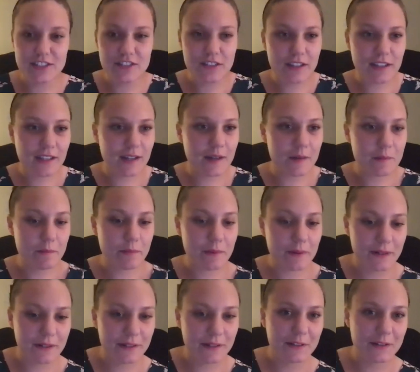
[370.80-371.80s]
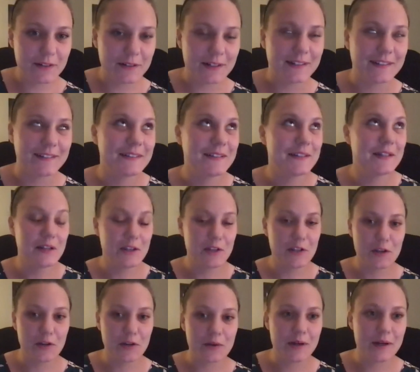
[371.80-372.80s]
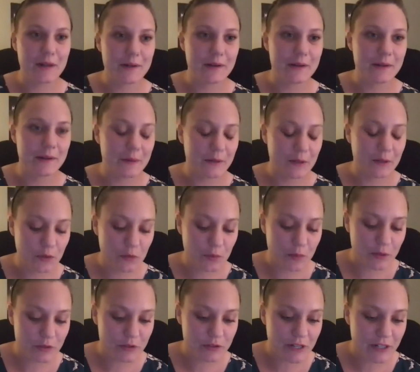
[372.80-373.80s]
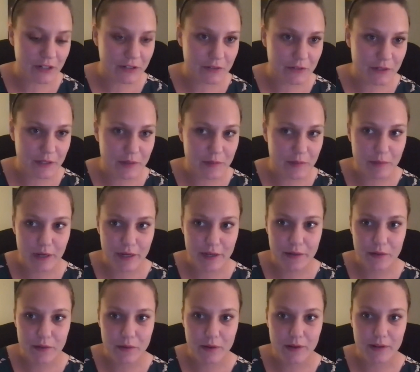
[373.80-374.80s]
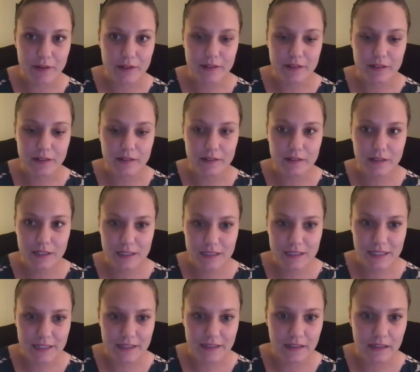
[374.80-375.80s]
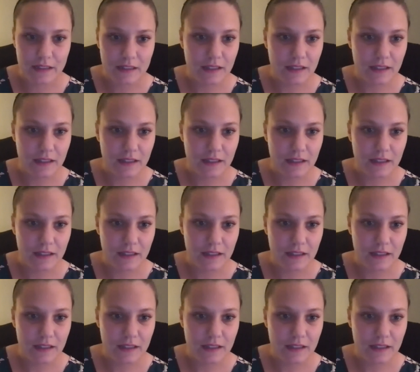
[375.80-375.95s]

looking up your career trajectory in bio on LinkedIn.